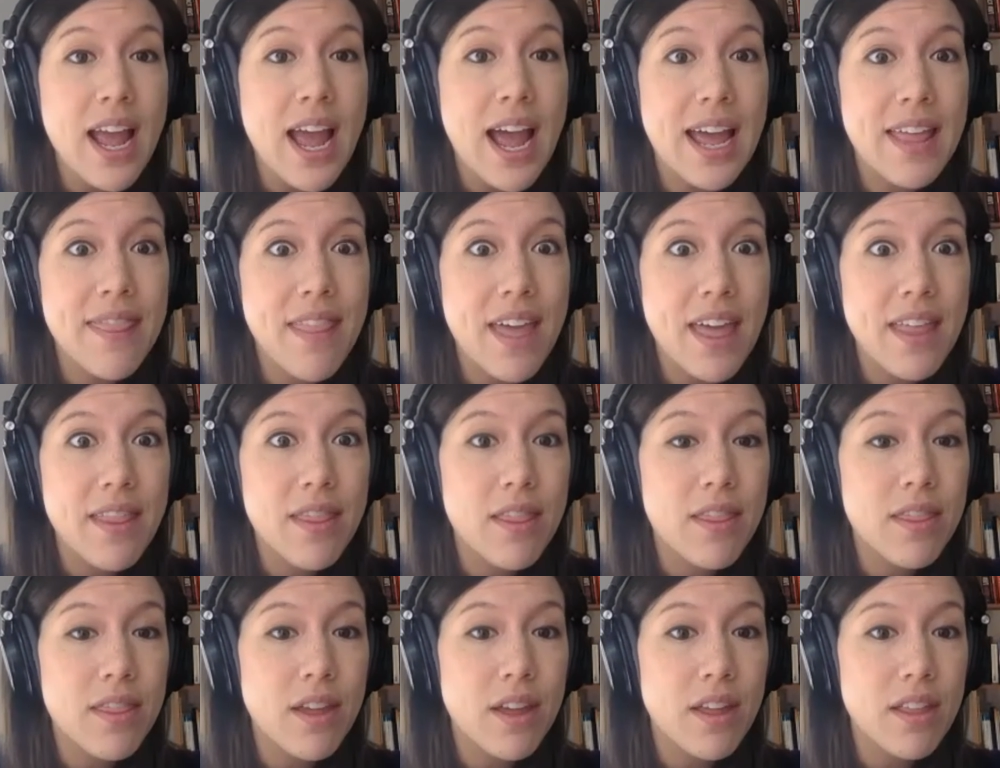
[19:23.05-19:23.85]
And
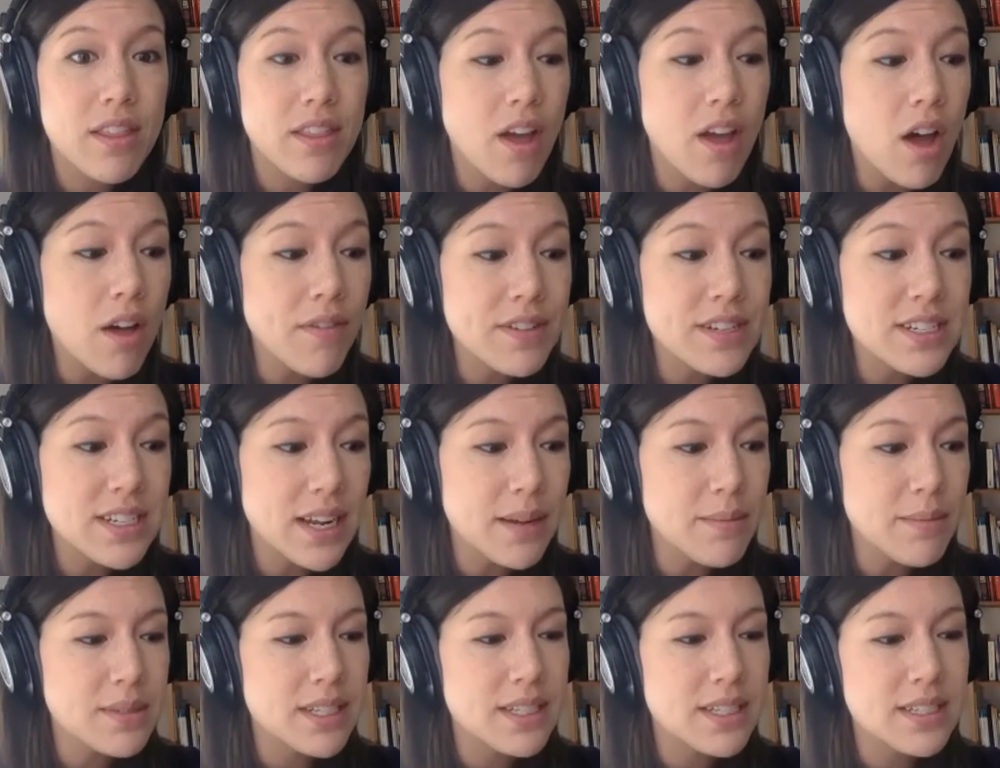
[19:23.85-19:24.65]
then the,
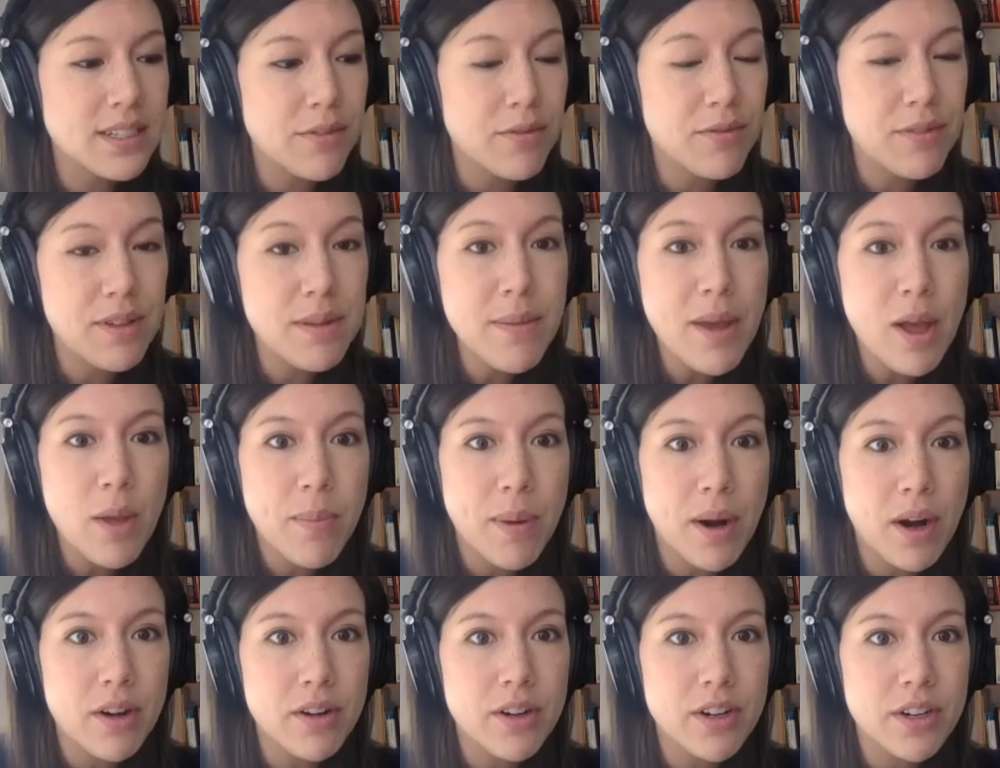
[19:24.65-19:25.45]
oftentimes sometimes it's the female
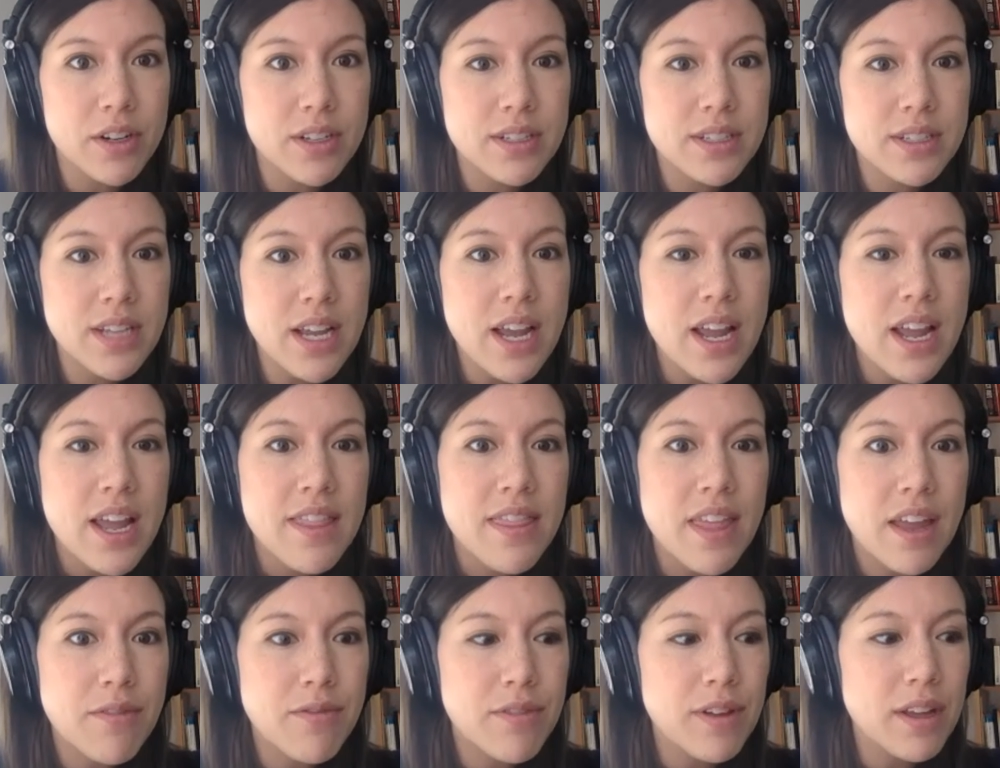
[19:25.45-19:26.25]
partners
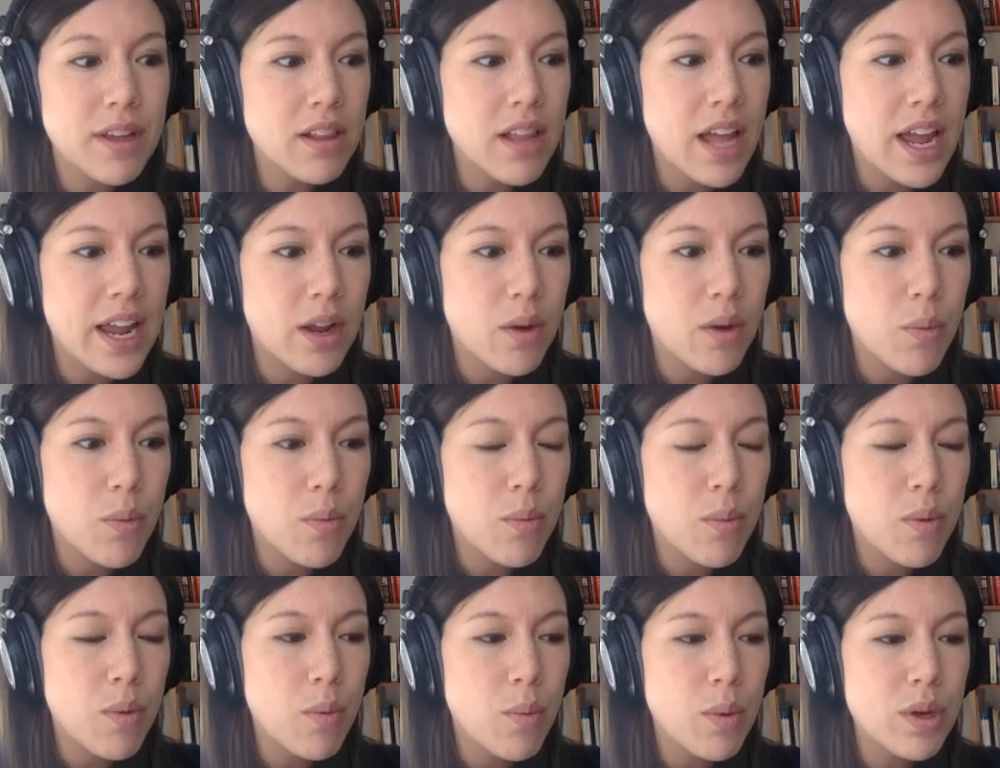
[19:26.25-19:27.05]
that feel like,
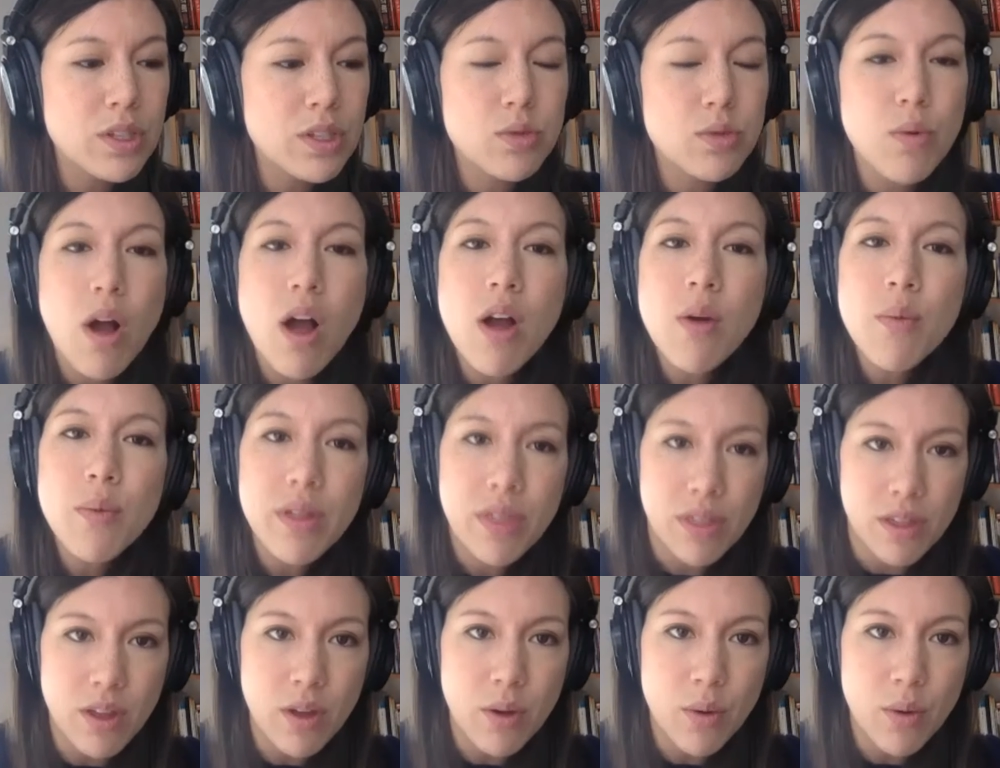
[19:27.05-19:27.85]
well, what's wrong
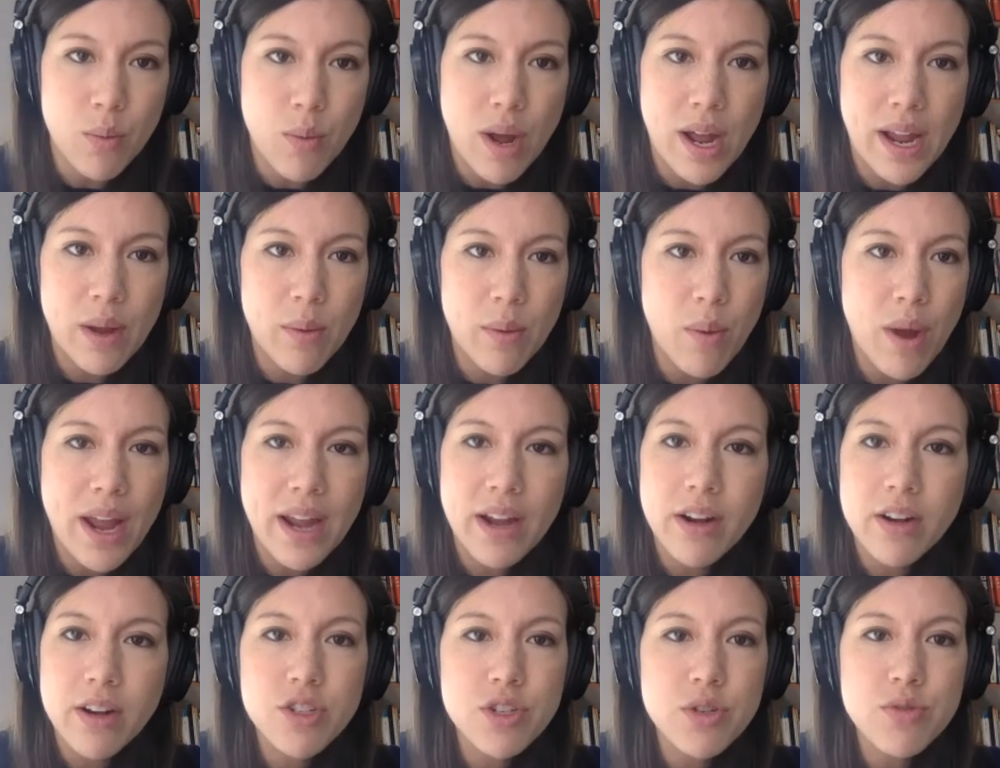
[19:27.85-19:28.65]
with you? Why
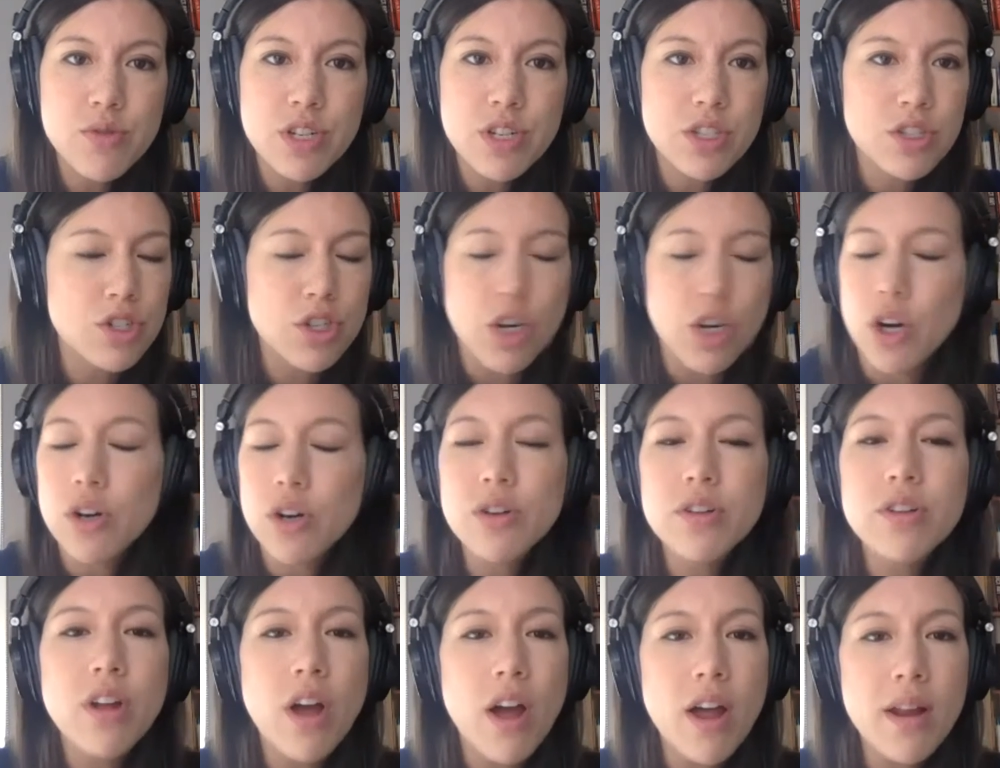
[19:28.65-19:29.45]
why aren't you just
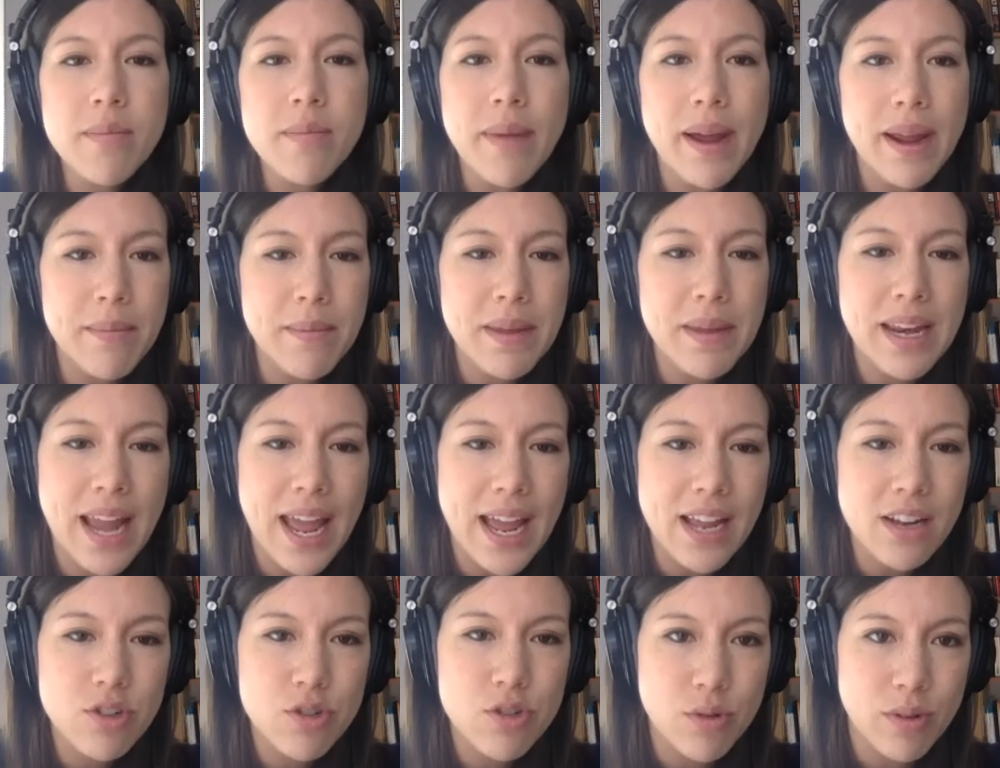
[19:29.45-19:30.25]
turned on by me
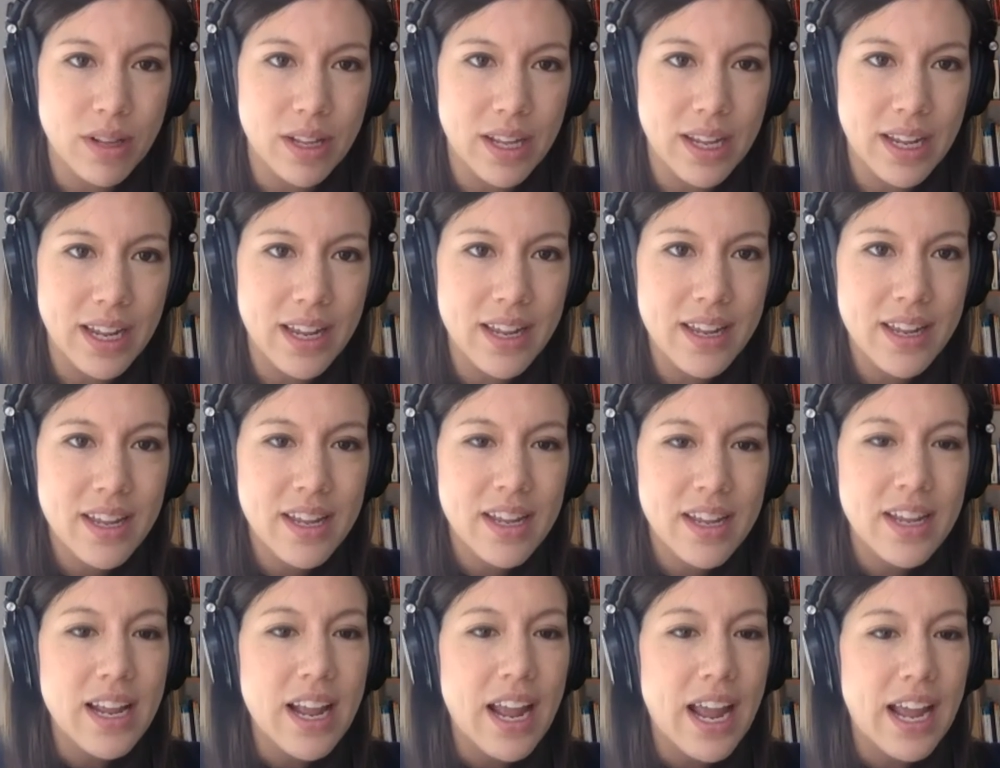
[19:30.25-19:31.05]
naturally?
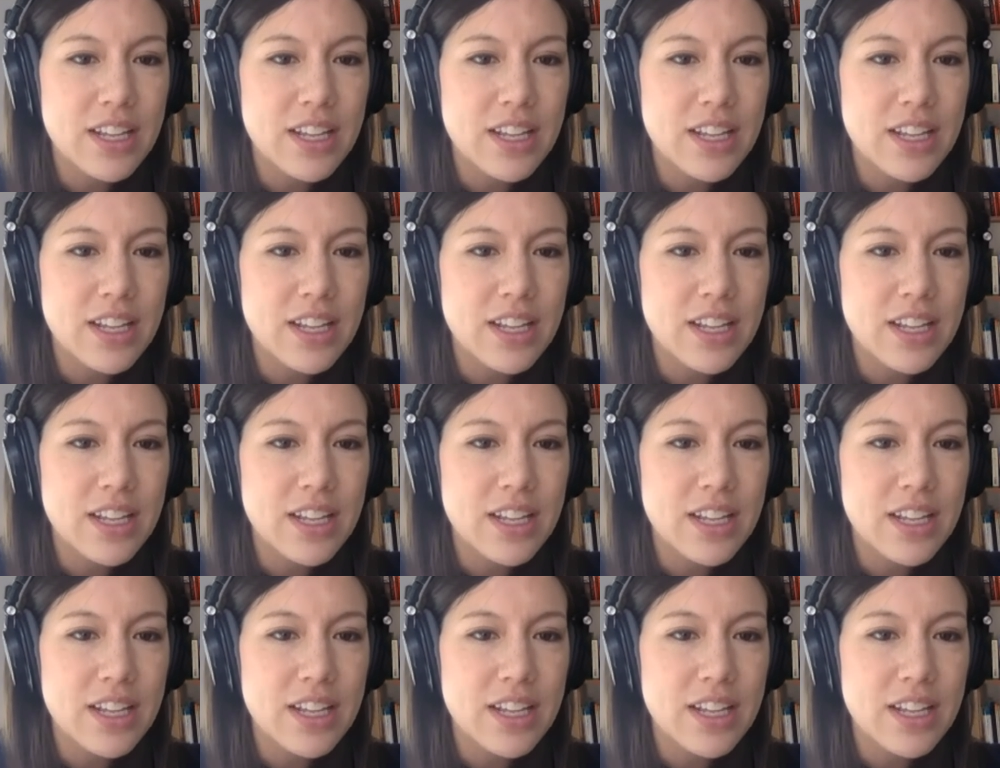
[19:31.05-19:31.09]
Mm-hmm.